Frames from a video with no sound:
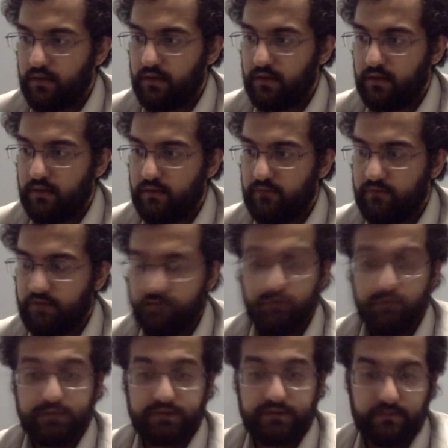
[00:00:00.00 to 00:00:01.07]

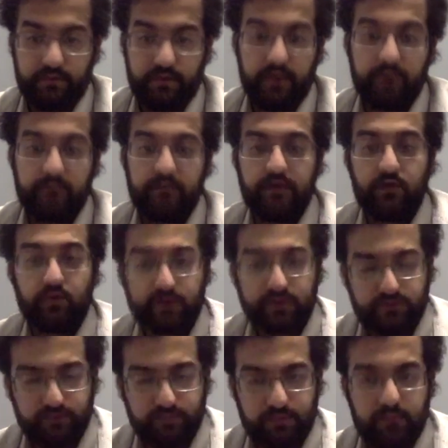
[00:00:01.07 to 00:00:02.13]
waveforms in their brain in
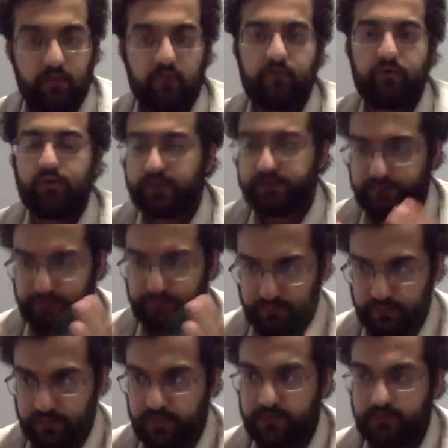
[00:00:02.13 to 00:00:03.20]
order to be more focused, or
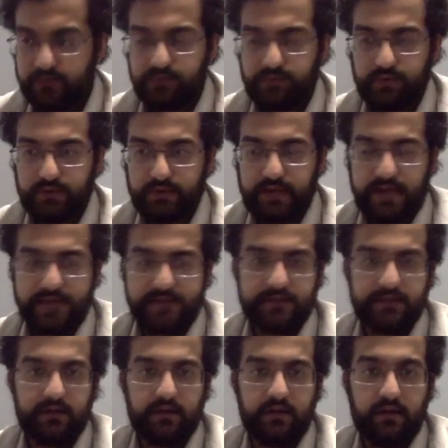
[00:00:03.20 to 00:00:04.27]
in order to do a task,
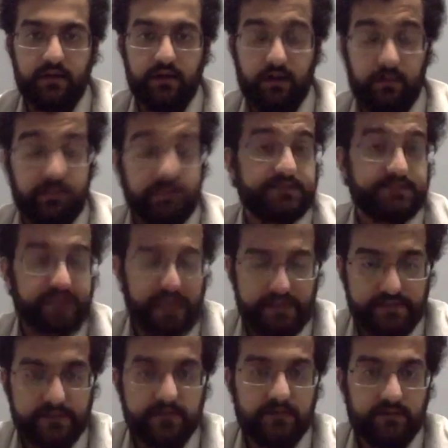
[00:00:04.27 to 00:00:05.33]
complete a
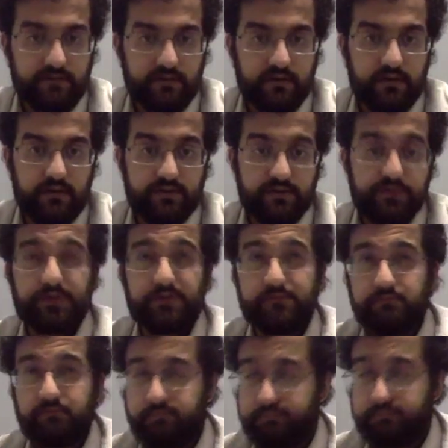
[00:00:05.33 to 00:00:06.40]
task. So there are
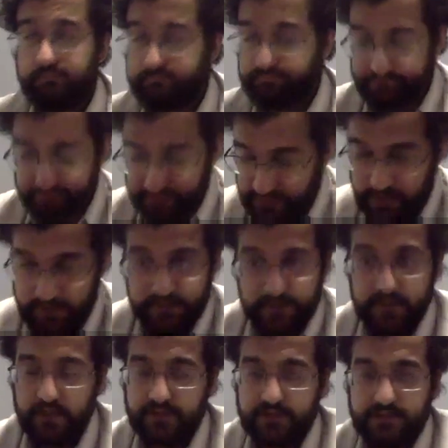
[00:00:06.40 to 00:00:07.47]

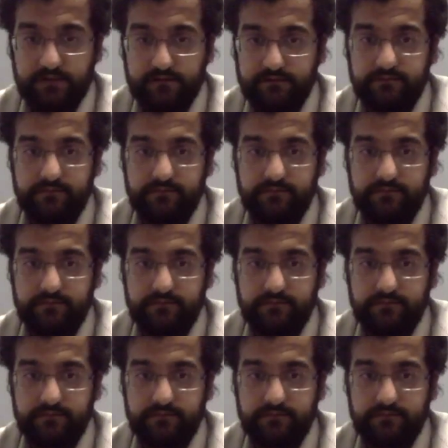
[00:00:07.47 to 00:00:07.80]
lots and lots of